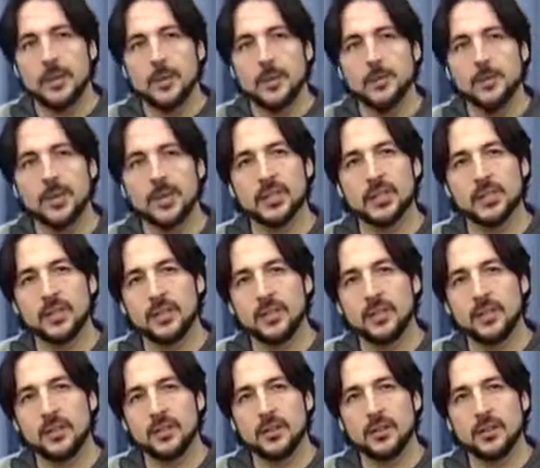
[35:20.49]
But
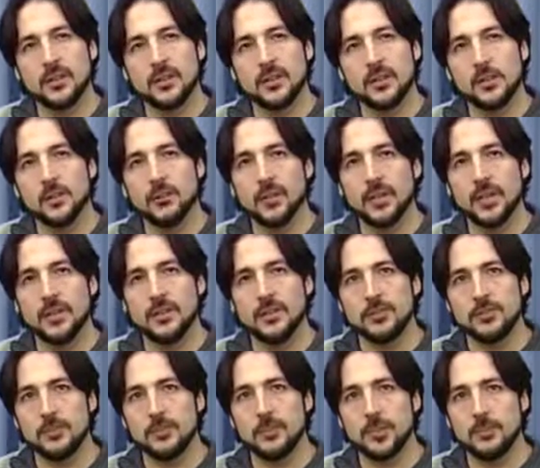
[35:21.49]
already
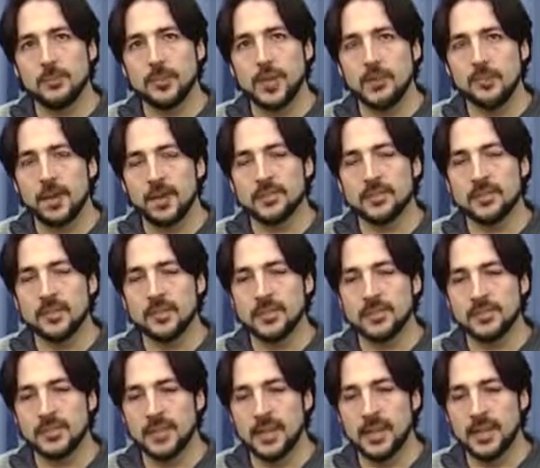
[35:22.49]
during Blavatsky's
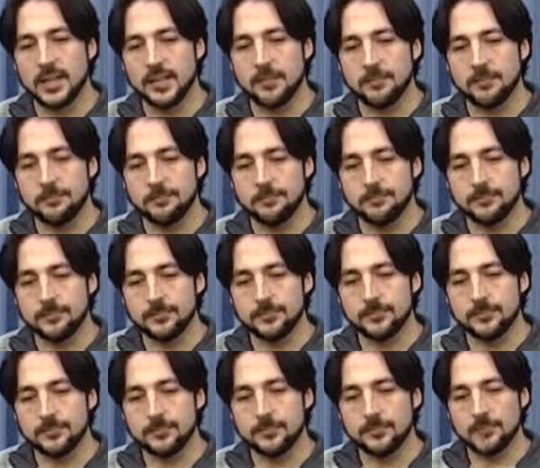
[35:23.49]
time,
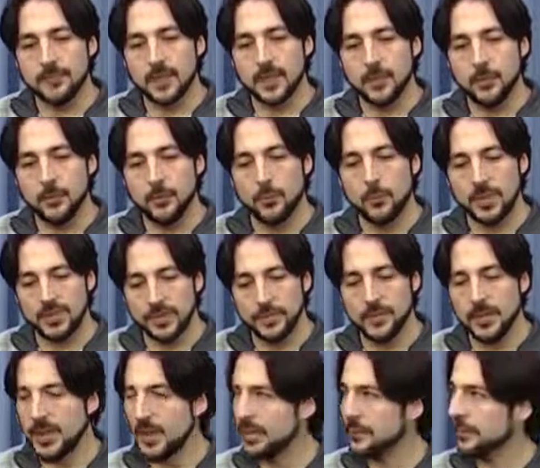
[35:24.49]
when the
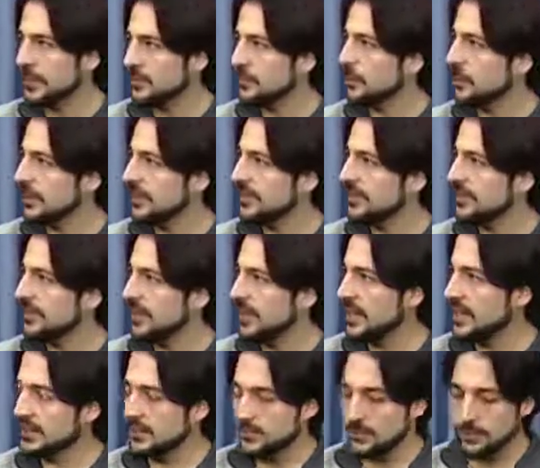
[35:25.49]
Mahatmas were in
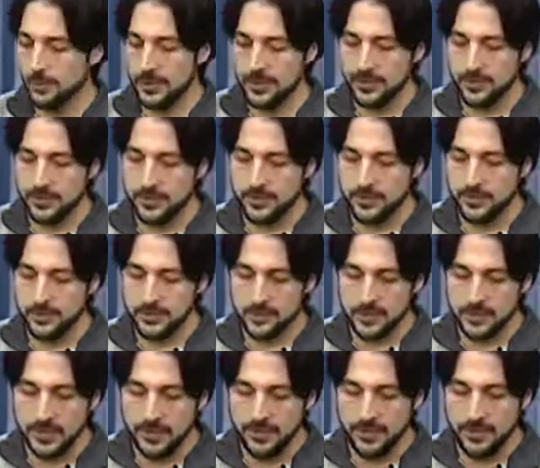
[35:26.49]
touch with
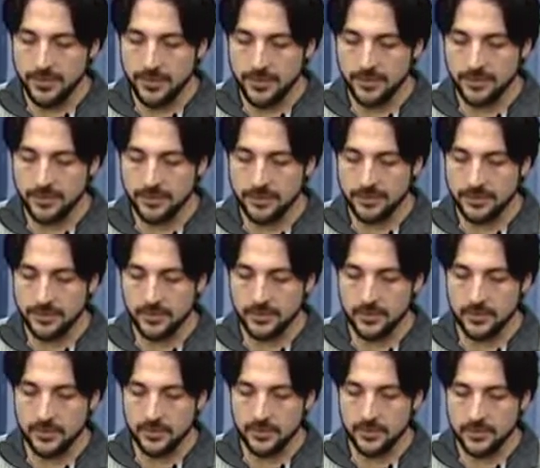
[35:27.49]
some
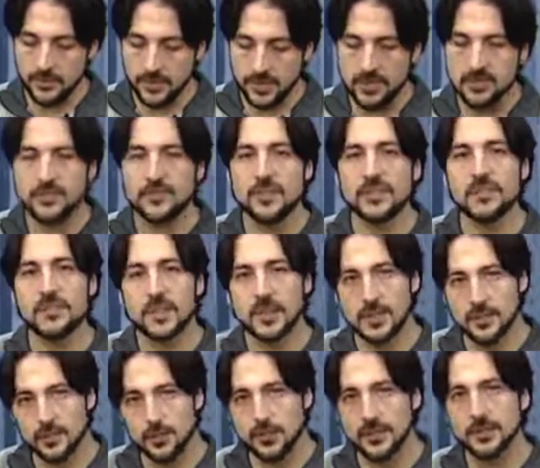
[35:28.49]
theosophies through this
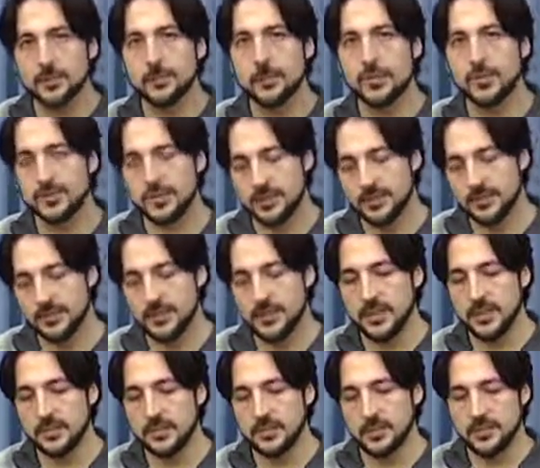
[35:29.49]
physical correspondence
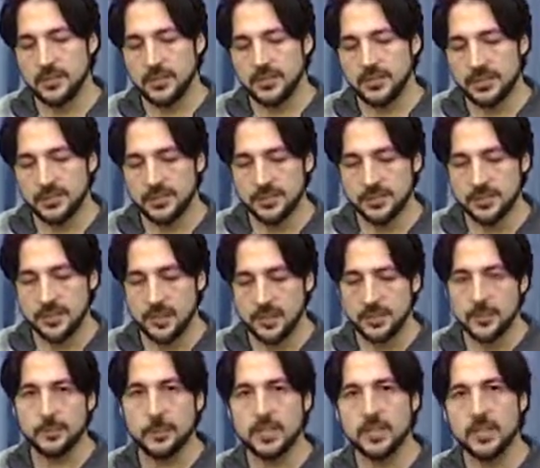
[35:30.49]
that, as I said
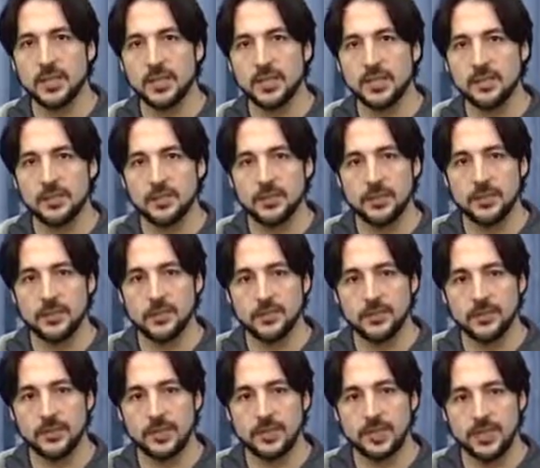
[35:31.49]
at the beginning,
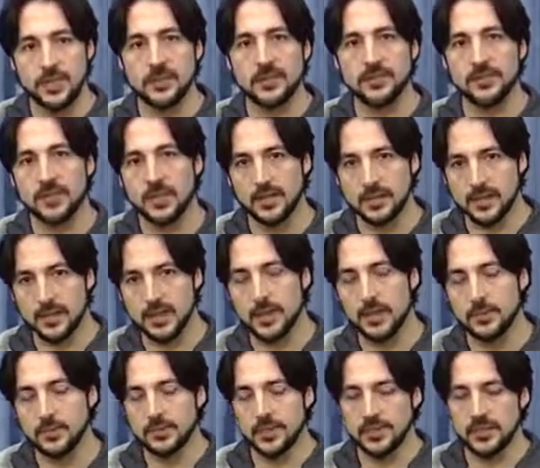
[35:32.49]
the letters are
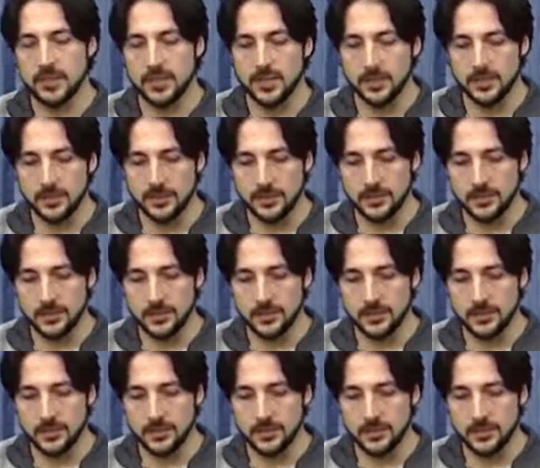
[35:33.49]
kept in the